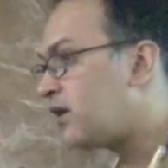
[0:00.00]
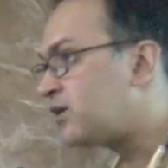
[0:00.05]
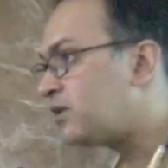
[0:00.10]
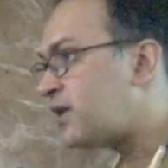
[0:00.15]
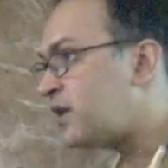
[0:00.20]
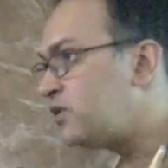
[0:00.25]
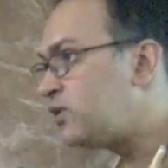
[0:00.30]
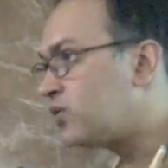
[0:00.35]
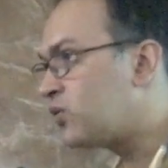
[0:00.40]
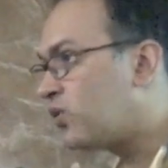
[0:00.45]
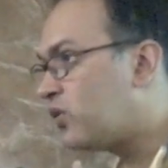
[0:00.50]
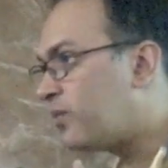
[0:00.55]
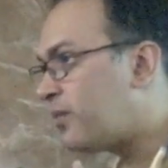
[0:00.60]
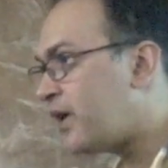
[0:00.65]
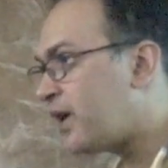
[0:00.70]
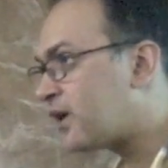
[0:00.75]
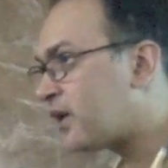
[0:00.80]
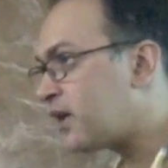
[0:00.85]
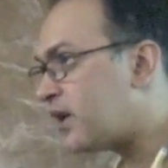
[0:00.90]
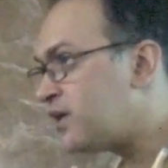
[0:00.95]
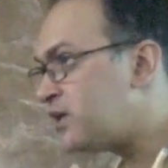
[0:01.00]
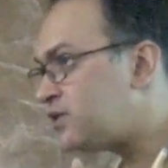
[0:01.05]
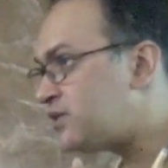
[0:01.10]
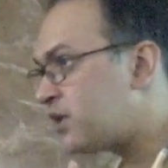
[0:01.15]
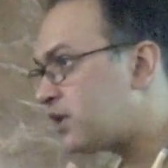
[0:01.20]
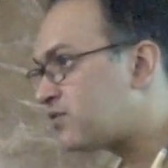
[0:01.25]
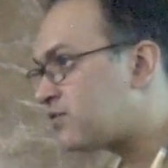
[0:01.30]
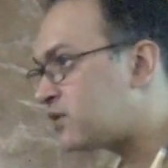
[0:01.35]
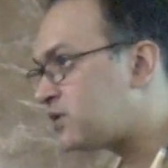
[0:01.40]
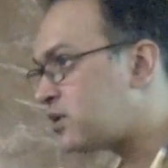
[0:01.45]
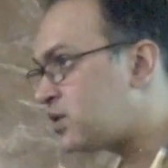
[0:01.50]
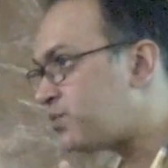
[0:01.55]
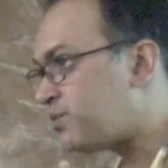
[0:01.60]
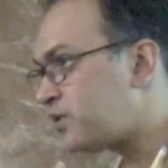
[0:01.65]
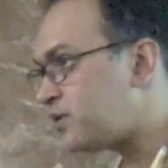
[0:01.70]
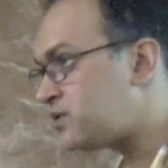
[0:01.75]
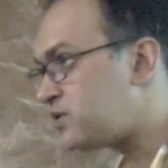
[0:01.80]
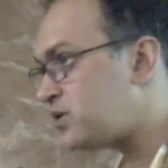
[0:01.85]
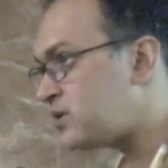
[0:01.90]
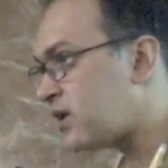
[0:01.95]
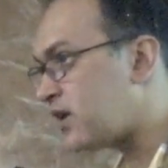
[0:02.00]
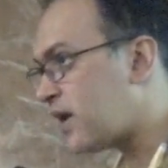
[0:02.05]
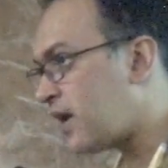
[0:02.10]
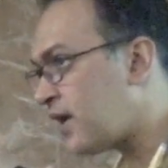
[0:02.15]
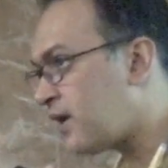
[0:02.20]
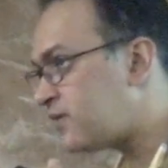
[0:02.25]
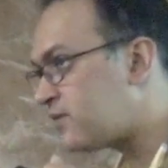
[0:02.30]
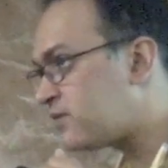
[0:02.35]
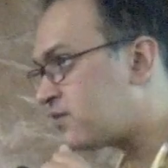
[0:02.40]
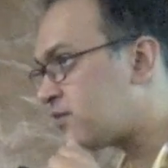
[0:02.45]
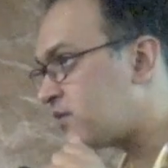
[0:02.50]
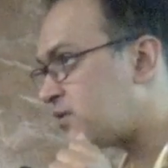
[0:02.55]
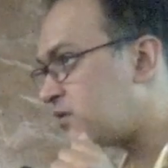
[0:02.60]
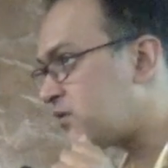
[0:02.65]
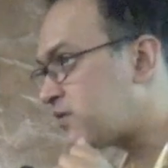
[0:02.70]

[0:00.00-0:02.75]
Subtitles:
then you go back and check whether the patient has